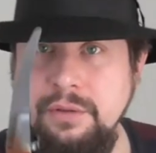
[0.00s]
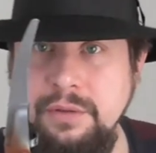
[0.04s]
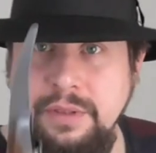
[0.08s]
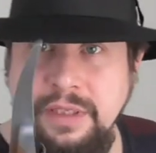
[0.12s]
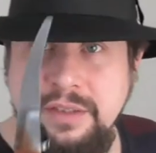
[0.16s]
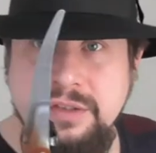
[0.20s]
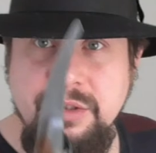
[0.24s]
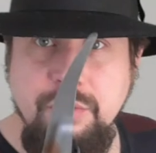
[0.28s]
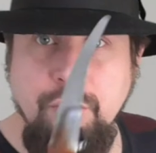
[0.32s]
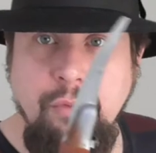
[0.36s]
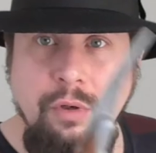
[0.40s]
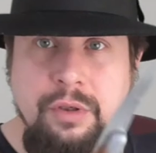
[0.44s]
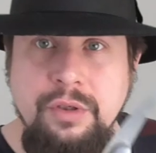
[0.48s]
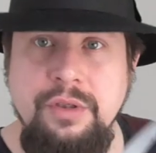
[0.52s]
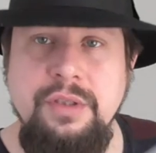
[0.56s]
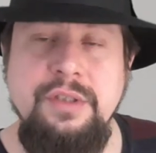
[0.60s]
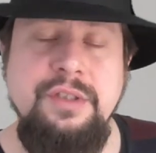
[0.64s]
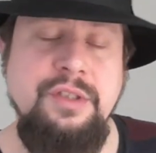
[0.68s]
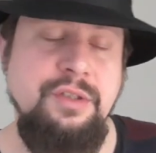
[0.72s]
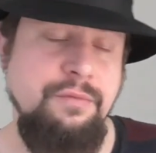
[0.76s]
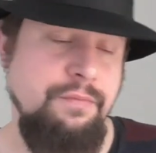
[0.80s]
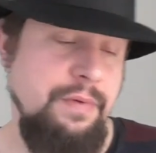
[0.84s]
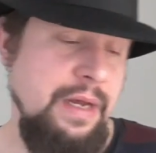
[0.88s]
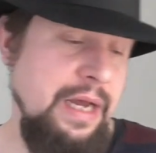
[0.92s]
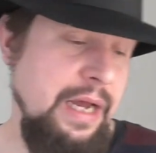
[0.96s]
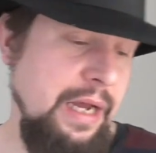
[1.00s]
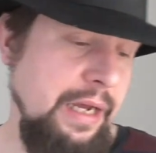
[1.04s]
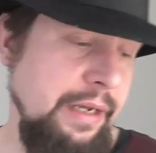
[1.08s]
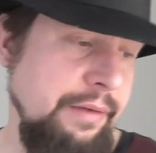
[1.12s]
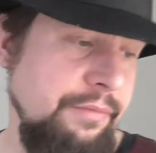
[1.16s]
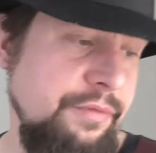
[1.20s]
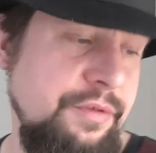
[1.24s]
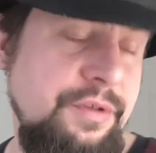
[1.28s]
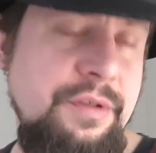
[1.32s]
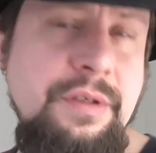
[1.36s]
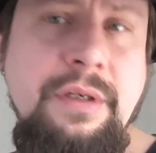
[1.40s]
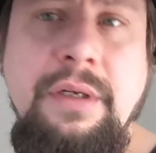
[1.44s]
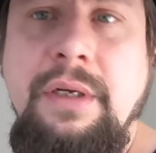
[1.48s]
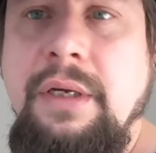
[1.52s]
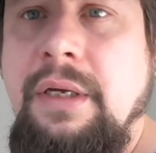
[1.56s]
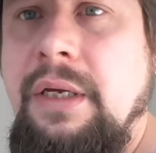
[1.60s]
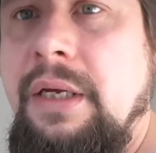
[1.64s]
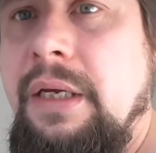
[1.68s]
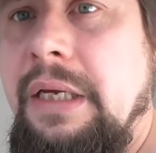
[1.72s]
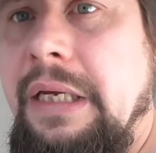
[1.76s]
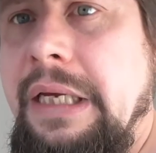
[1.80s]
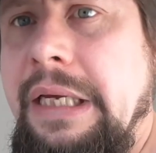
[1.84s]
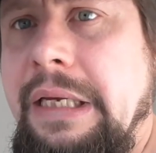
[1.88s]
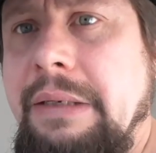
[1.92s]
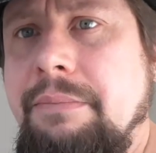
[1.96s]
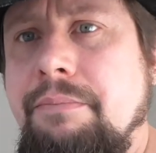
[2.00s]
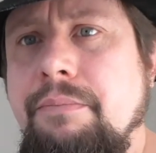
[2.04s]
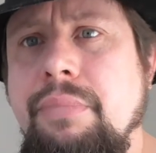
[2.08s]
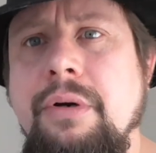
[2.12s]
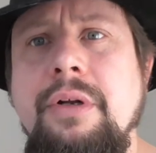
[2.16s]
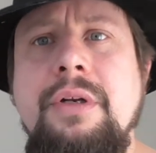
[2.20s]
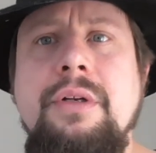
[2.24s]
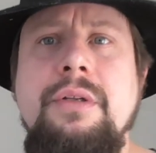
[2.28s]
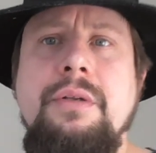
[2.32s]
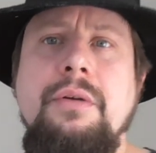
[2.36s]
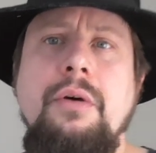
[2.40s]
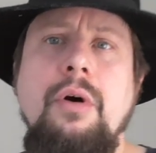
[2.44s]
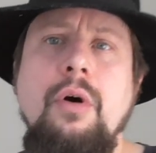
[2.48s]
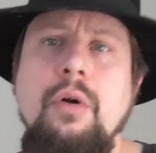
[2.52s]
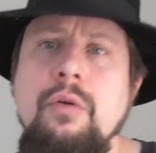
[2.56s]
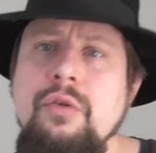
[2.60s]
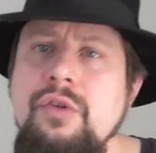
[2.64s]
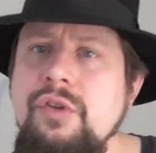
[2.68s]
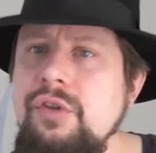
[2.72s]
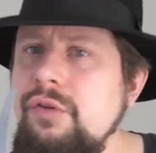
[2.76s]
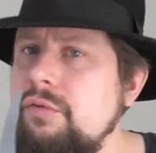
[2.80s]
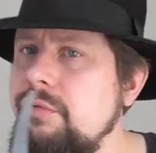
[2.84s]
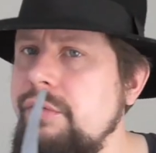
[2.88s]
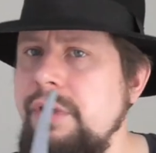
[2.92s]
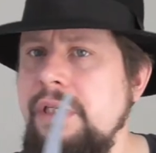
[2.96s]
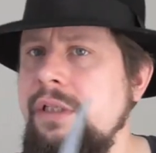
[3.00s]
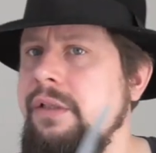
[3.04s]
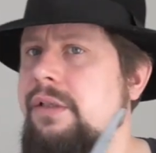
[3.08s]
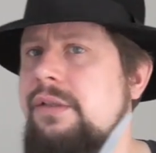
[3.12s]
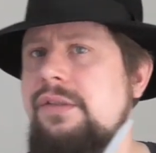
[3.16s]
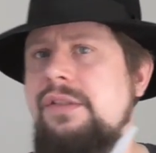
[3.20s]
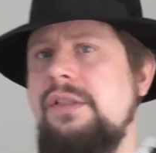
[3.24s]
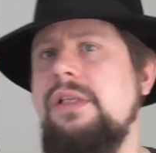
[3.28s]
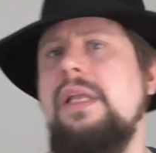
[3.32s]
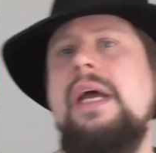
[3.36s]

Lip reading: That's the one that survives. But also in the